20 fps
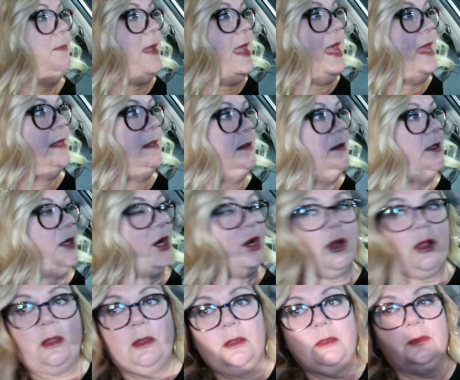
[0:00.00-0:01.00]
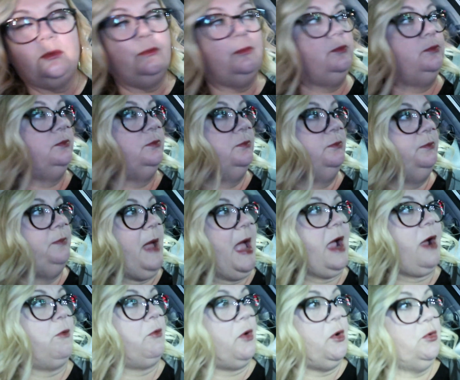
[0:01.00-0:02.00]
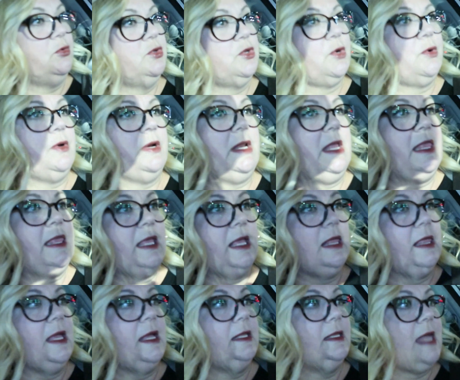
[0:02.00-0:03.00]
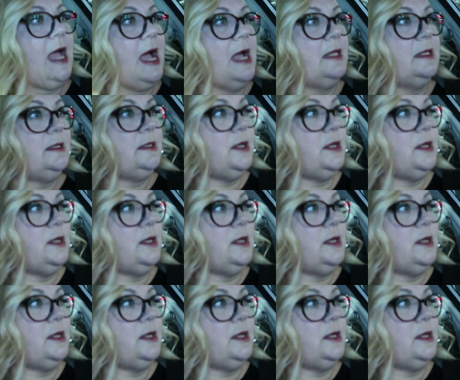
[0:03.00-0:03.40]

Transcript: bad dark back roads or anything like that.